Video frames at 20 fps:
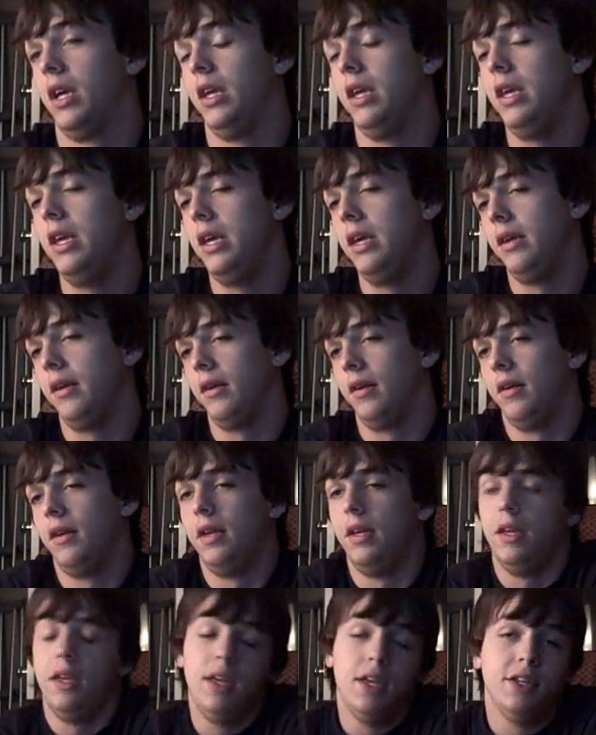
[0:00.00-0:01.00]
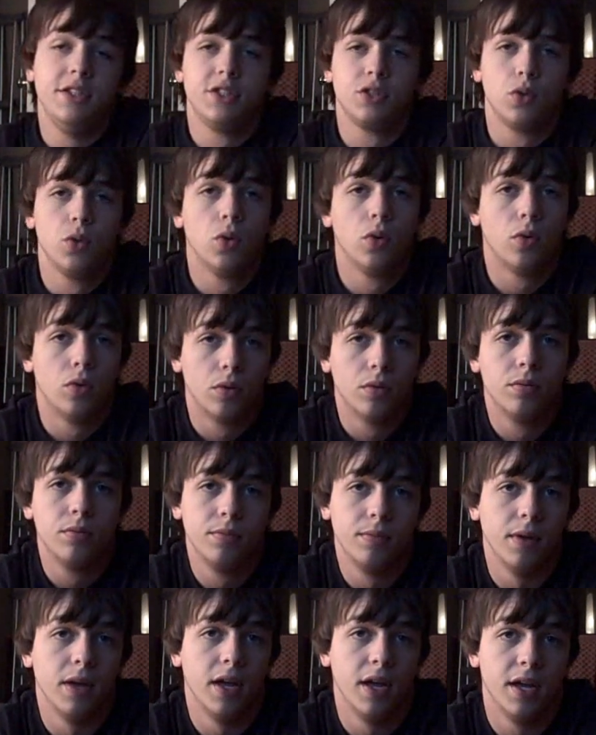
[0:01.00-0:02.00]
He's cool,
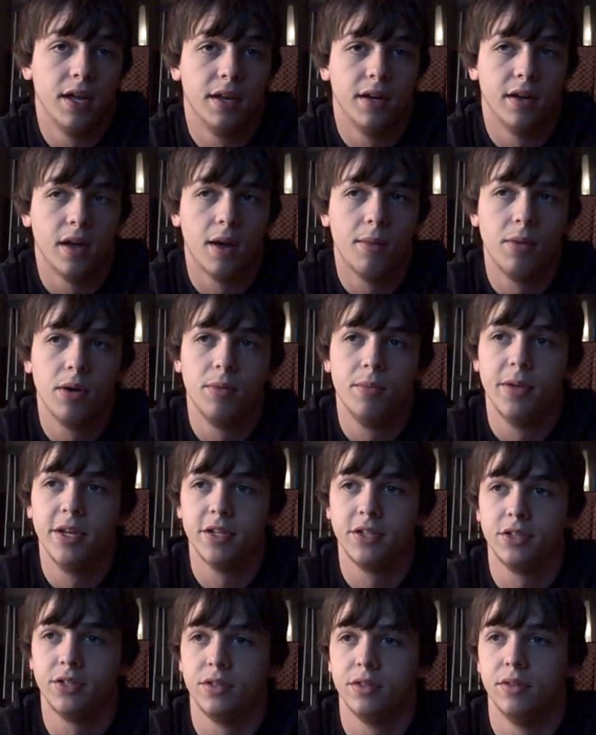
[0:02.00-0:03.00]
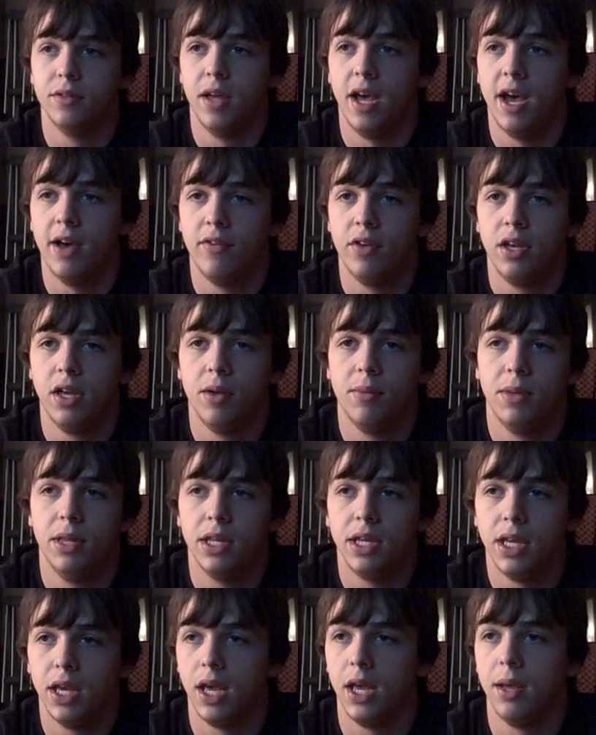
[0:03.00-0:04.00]
and I'm gonna miss having him
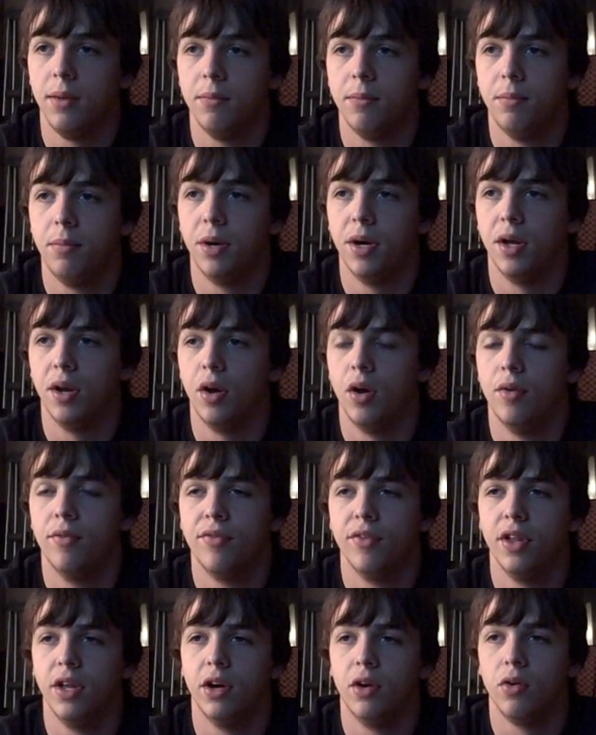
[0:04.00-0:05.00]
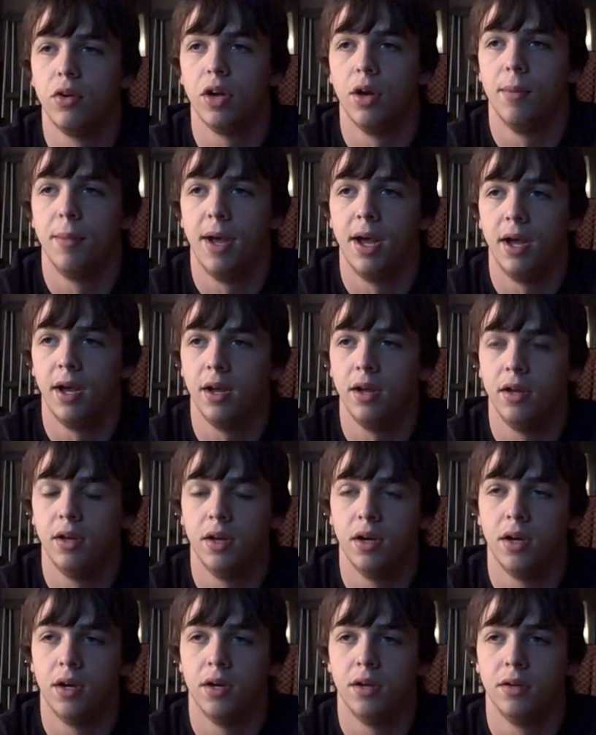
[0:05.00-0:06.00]
in the game, but hopefully he'll come
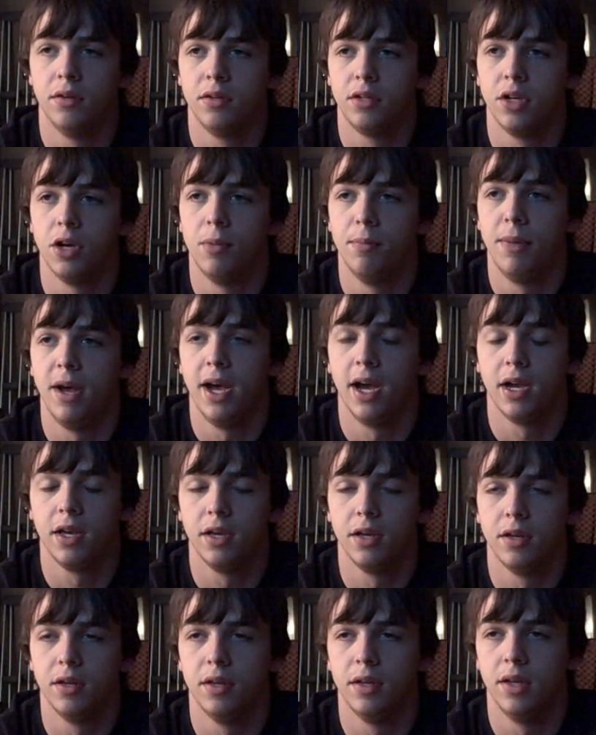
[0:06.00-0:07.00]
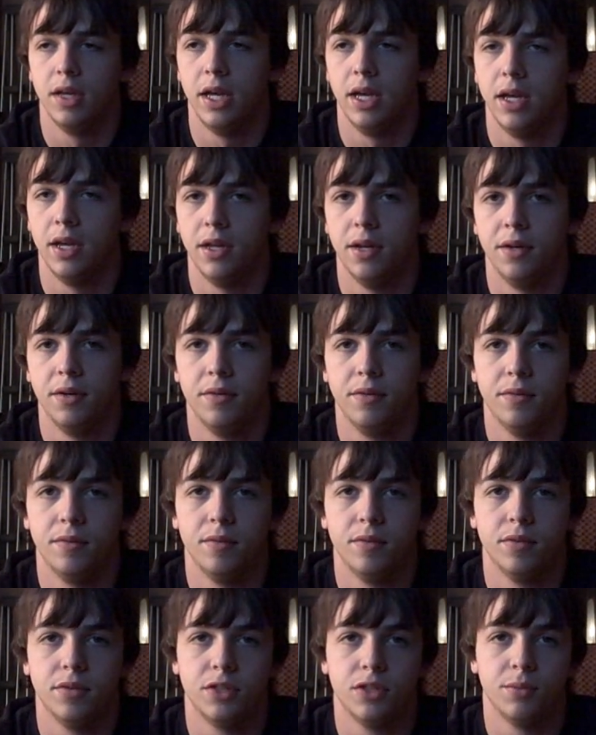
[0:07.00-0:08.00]
back and
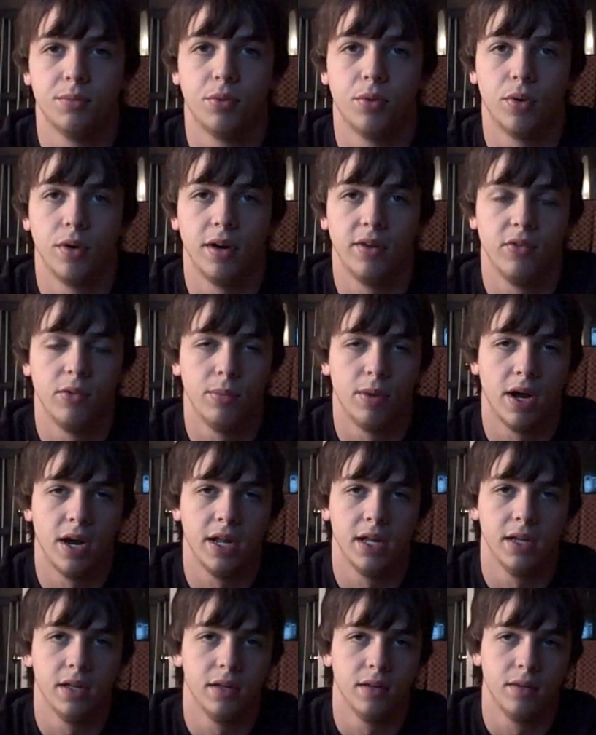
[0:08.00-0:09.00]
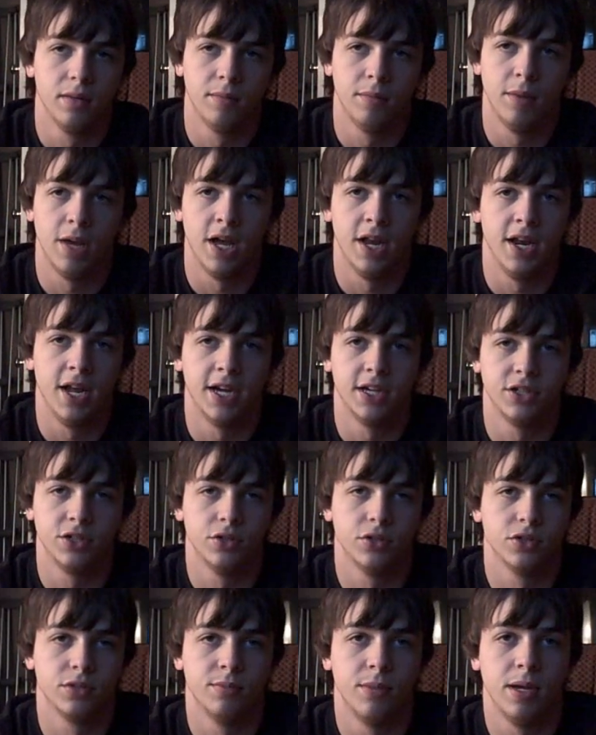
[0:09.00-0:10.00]
support everybody at
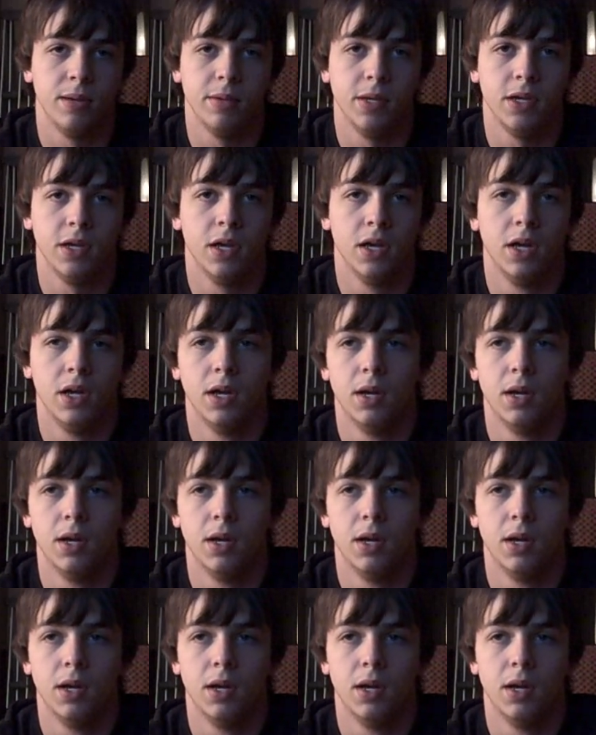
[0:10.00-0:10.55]
Nationals maybe.